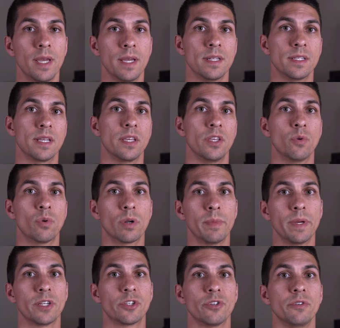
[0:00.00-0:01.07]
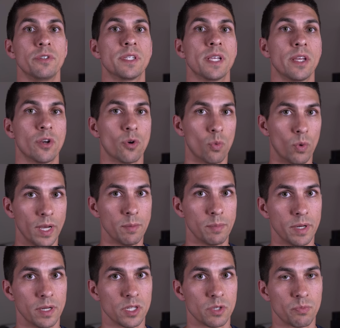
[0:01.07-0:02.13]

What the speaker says: is that you want to make sure you set your white balance